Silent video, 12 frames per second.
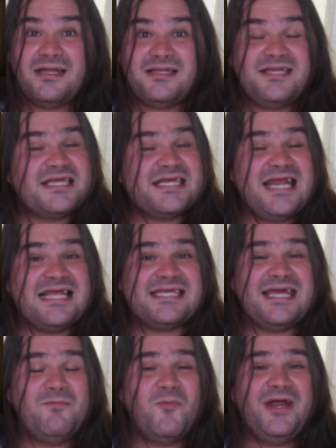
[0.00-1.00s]
Doesn't that
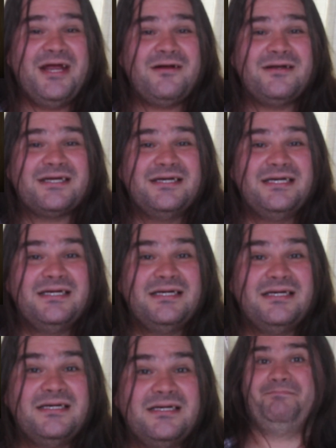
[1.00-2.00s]
seem weird?
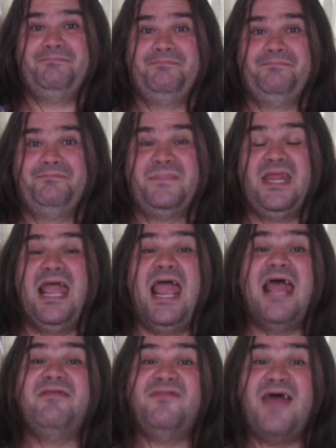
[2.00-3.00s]

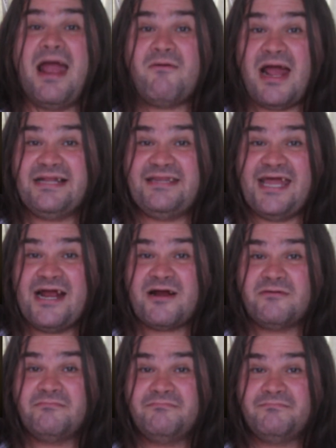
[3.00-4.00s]
And that right there